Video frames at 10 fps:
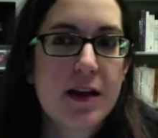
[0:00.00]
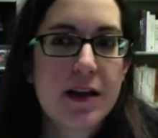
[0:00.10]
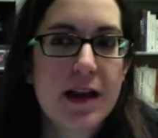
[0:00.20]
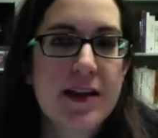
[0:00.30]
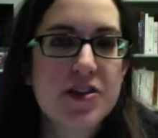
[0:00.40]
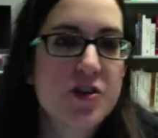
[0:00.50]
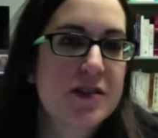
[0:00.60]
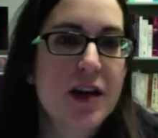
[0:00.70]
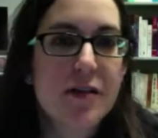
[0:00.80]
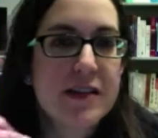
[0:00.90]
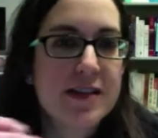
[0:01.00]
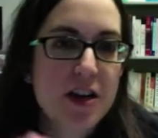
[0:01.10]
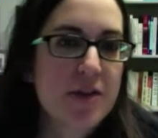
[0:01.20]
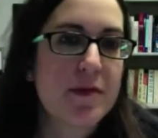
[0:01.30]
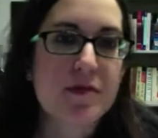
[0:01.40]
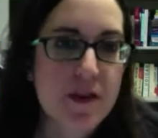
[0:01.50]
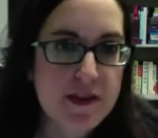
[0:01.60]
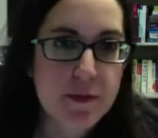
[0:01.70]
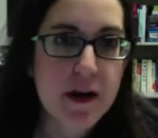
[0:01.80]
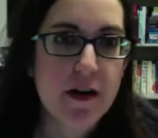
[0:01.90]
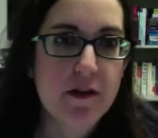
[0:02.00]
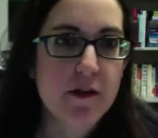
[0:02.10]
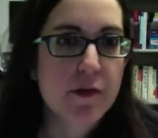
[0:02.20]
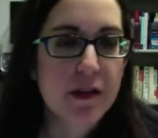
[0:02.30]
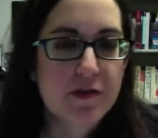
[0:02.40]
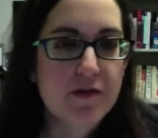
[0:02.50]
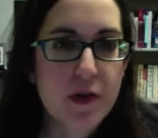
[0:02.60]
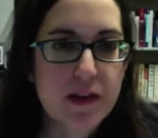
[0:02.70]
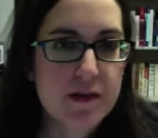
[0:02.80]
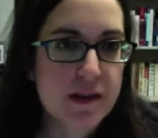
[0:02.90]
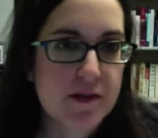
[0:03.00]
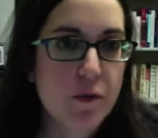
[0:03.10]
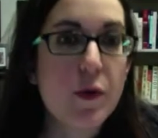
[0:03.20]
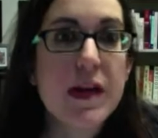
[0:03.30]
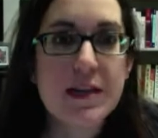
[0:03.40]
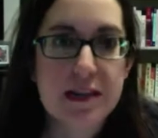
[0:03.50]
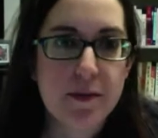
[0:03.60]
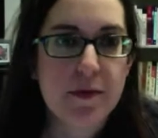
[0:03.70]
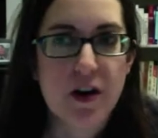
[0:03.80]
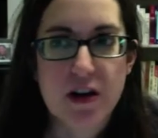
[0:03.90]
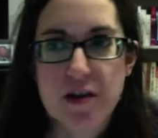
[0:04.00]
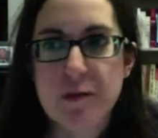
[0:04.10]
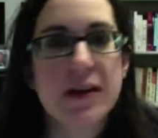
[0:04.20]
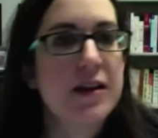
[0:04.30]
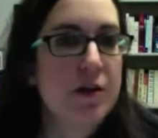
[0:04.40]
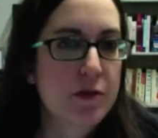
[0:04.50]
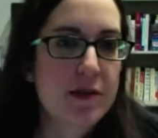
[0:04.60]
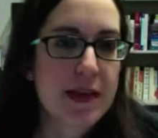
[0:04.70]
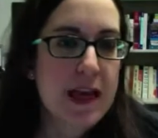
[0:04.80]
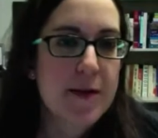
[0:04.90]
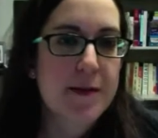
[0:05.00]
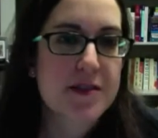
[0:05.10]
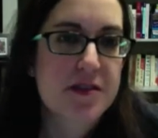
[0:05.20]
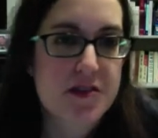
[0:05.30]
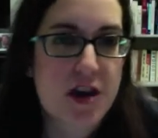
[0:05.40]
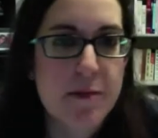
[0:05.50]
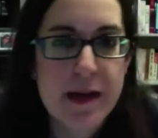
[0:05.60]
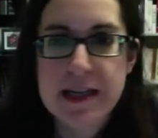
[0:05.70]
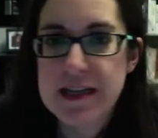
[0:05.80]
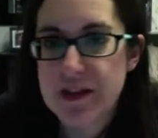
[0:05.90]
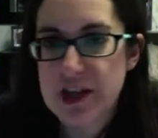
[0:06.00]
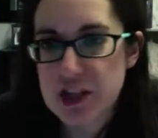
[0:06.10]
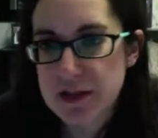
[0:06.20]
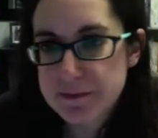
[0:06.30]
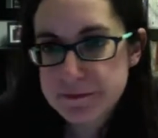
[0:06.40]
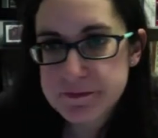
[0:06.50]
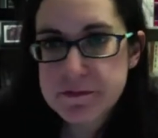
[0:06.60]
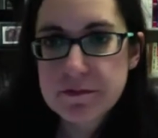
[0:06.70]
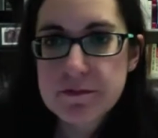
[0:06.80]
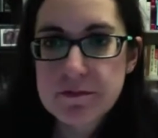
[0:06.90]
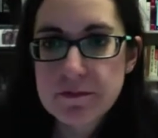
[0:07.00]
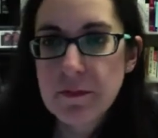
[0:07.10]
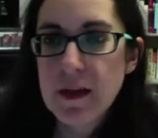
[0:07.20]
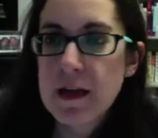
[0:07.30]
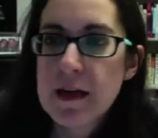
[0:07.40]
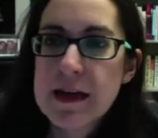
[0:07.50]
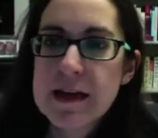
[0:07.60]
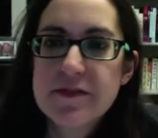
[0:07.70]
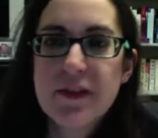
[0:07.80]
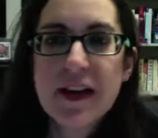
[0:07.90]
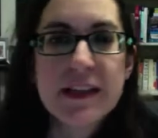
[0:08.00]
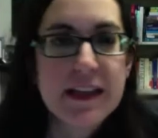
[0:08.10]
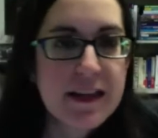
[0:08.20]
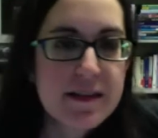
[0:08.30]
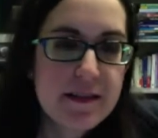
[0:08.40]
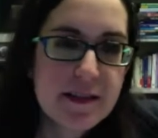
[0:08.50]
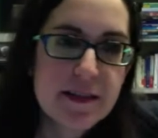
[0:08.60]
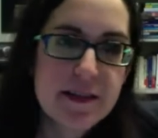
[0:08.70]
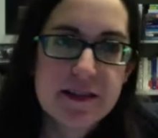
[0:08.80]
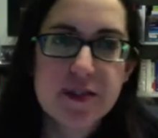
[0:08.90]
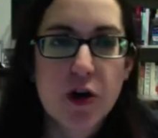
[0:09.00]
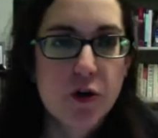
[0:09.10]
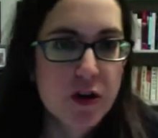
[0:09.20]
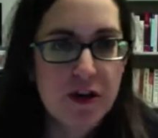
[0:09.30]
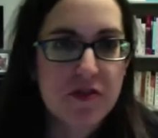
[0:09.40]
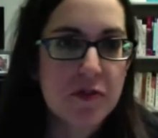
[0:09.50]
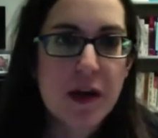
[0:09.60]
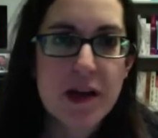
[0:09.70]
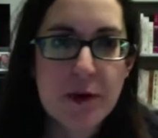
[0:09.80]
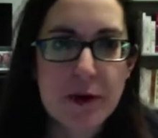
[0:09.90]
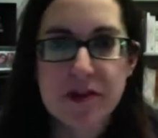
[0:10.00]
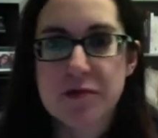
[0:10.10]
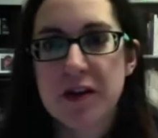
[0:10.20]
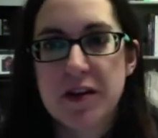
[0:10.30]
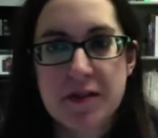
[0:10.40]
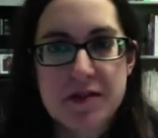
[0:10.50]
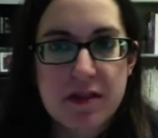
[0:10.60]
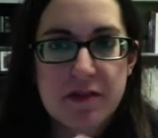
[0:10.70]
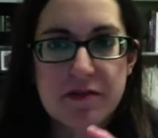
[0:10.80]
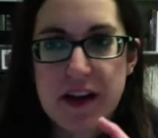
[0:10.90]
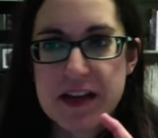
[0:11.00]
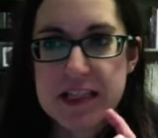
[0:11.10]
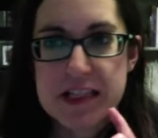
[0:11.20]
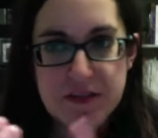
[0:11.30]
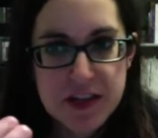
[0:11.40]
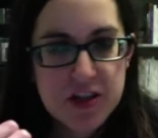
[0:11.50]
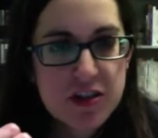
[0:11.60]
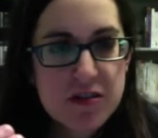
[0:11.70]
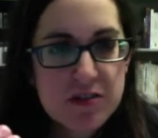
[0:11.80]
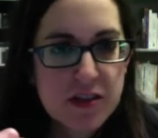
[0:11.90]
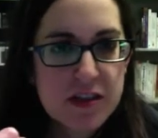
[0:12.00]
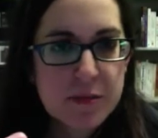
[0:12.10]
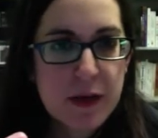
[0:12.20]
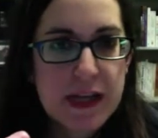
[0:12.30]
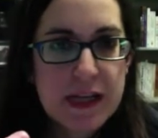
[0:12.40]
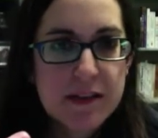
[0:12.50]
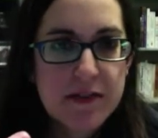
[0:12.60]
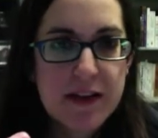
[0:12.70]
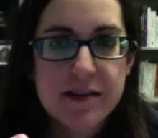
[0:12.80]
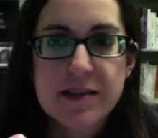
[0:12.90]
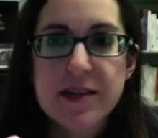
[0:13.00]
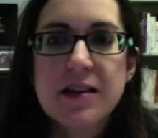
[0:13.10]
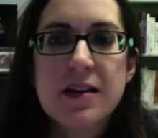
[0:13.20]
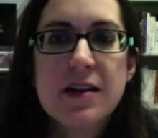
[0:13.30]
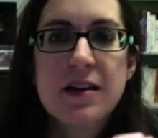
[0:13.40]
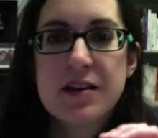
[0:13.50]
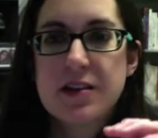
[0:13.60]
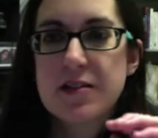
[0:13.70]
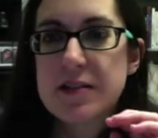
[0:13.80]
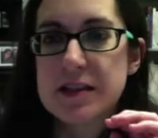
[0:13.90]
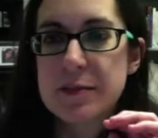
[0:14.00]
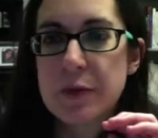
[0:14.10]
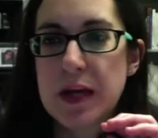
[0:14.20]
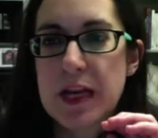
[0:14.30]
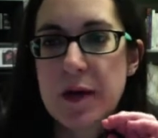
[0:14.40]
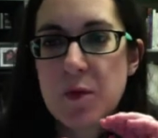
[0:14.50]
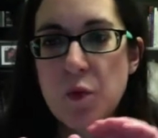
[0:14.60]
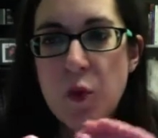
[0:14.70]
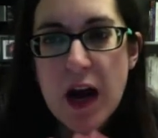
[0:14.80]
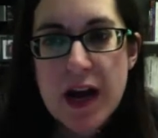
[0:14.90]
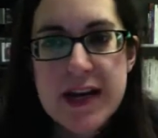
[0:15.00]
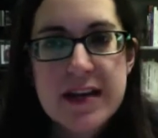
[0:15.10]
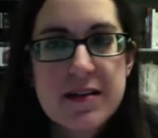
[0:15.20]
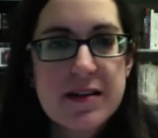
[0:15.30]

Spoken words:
kind of shows how this argument falls apart or really is a weak type of argument, thinking about the straw man definition. Finally, so you have 3 components really. You have to find a definition, so you're explaining the fallacy, you're explaining why